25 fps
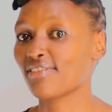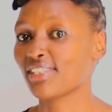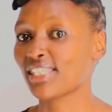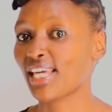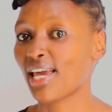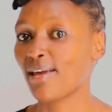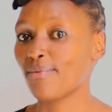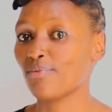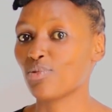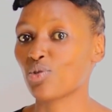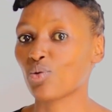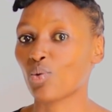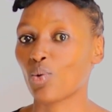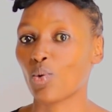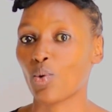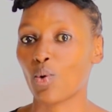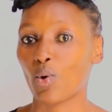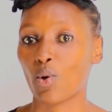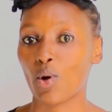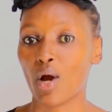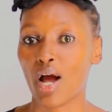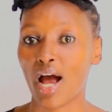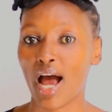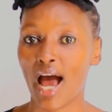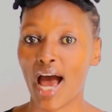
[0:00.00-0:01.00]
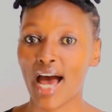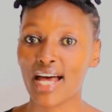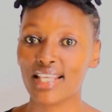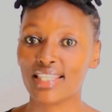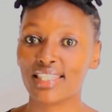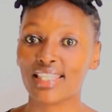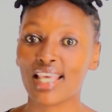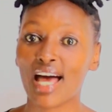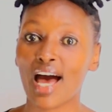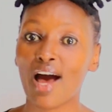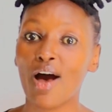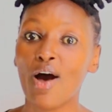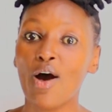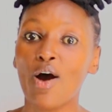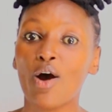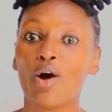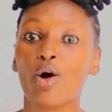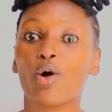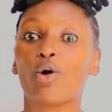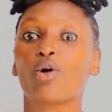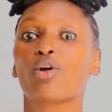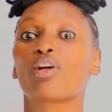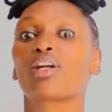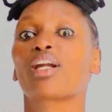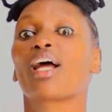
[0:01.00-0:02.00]
time to answer,
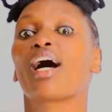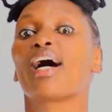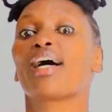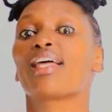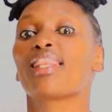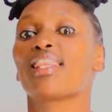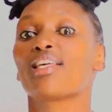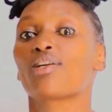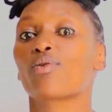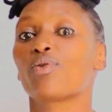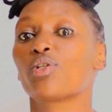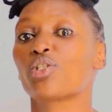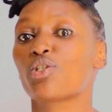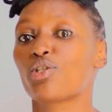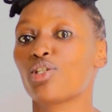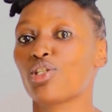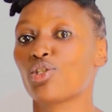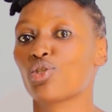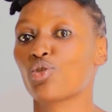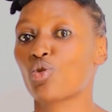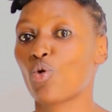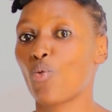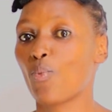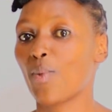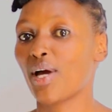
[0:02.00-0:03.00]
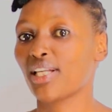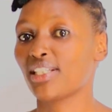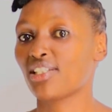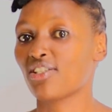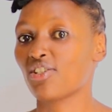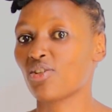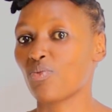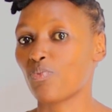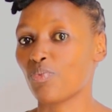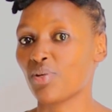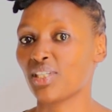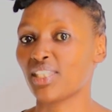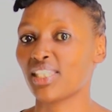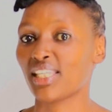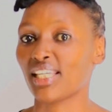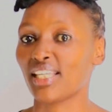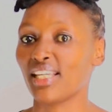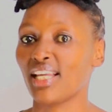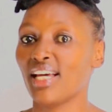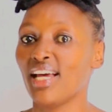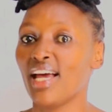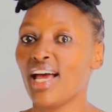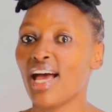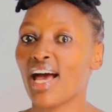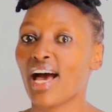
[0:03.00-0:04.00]
or the question is so much repeated.